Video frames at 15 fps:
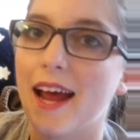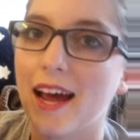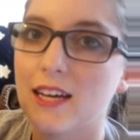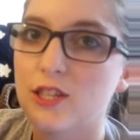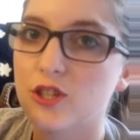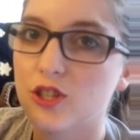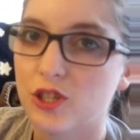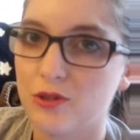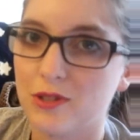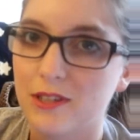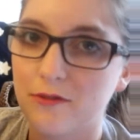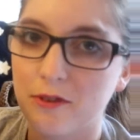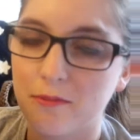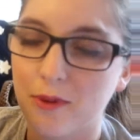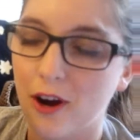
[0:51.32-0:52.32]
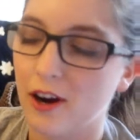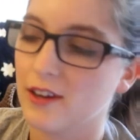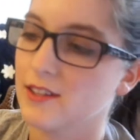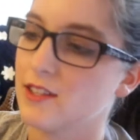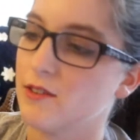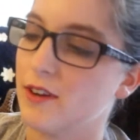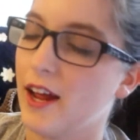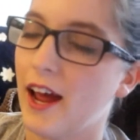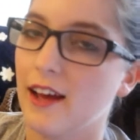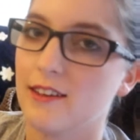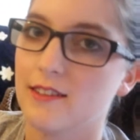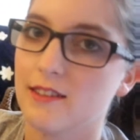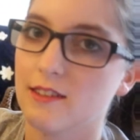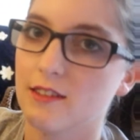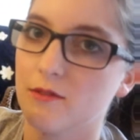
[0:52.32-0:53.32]
it has two different parts. So it
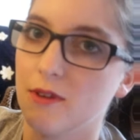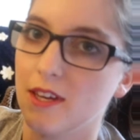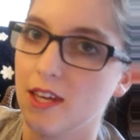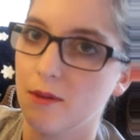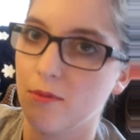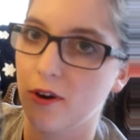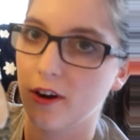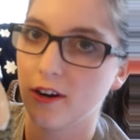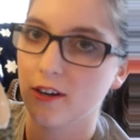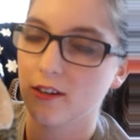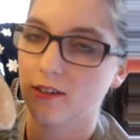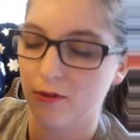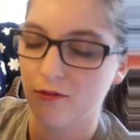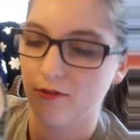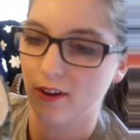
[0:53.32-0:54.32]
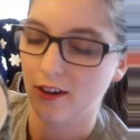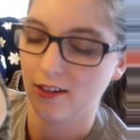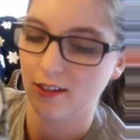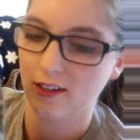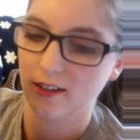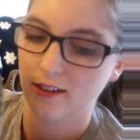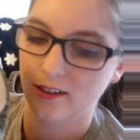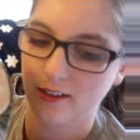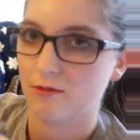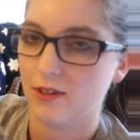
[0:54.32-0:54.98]
has the squeaky part. Let me find it.